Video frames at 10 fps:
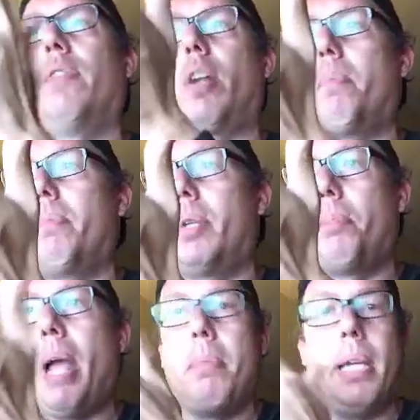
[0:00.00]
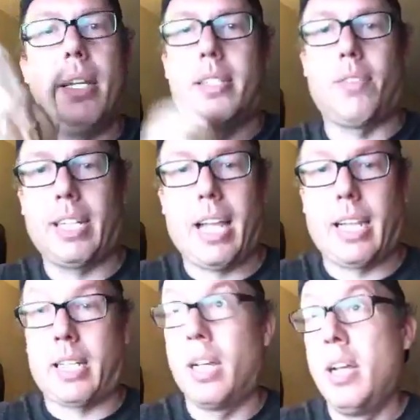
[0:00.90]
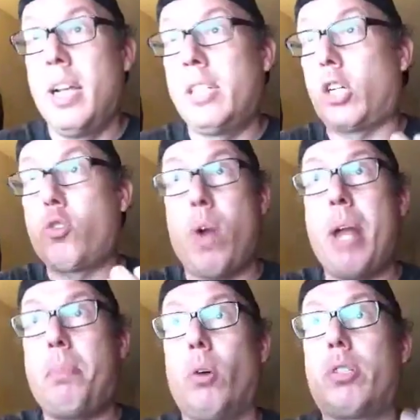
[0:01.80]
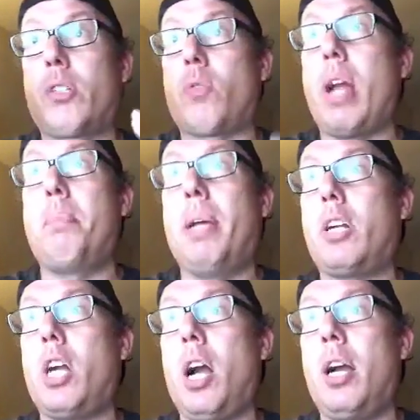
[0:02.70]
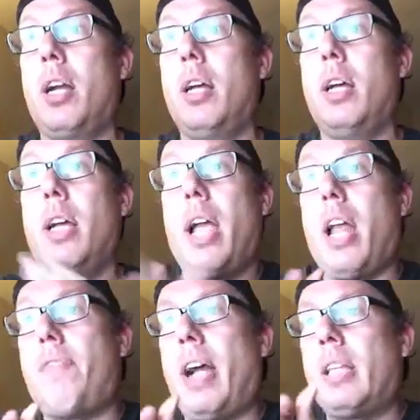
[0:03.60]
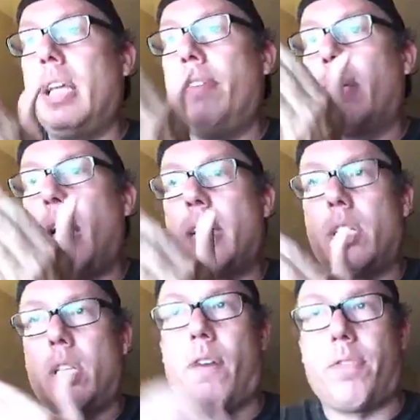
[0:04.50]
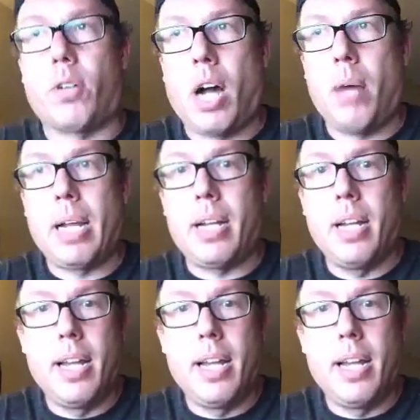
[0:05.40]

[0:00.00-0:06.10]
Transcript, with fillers: of their, their baby and stuff like that, like, it's a great post, great picture. And if I leave a nice, thoughtful comment,